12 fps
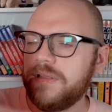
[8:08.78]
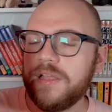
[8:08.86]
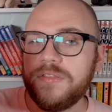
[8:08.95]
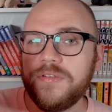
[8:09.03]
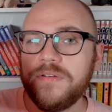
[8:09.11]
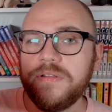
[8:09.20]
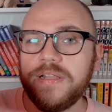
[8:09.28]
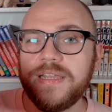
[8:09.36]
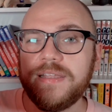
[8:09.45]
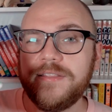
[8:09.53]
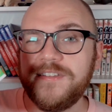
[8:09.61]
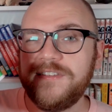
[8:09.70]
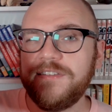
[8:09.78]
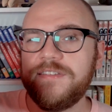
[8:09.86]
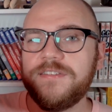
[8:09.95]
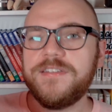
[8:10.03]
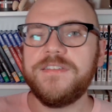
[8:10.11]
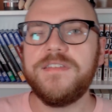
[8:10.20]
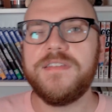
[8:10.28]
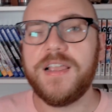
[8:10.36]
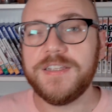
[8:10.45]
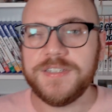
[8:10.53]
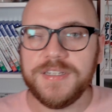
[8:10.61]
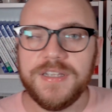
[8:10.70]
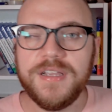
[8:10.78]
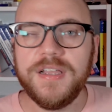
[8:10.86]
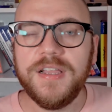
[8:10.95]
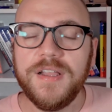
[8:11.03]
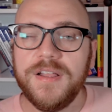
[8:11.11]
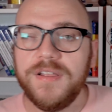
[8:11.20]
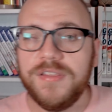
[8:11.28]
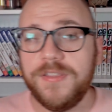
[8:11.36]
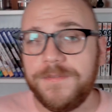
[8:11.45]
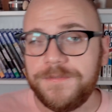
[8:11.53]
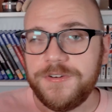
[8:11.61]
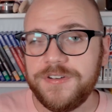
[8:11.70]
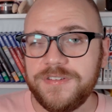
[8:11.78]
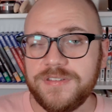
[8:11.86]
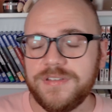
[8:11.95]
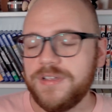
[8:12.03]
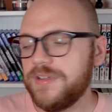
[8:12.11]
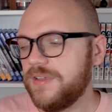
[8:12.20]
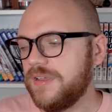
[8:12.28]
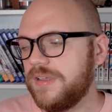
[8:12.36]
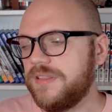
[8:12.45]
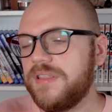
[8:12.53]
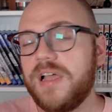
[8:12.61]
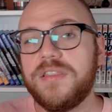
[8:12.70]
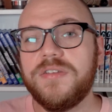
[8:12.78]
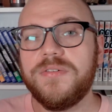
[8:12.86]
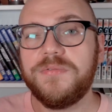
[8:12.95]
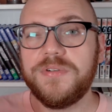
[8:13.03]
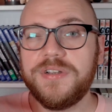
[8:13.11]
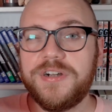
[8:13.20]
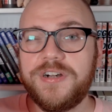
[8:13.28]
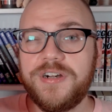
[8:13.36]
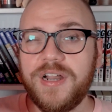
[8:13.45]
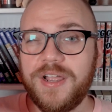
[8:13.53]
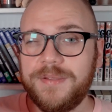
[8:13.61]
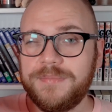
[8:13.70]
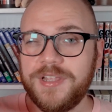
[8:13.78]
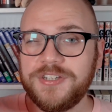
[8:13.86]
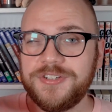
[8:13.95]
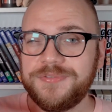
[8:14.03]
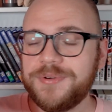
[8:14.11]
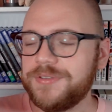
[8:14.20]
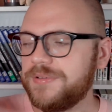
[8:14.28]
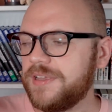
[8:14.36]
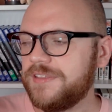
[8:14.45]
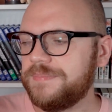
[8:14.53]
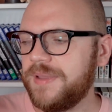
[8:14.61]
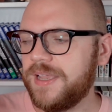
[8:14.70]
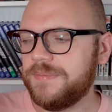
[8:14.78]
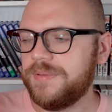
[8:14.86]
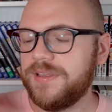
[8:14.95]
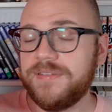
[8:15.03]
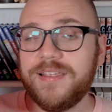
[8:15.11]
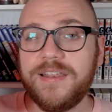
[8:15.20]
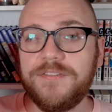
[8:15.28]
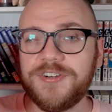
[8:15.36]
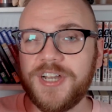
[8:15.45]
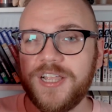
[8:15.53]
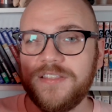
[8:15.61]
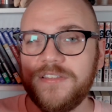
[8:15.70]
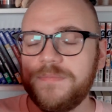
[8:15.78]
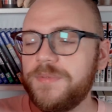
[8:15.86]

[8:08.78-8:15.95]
natto. Like, this is actually the first natto where I'm not sure what to expect because I never had this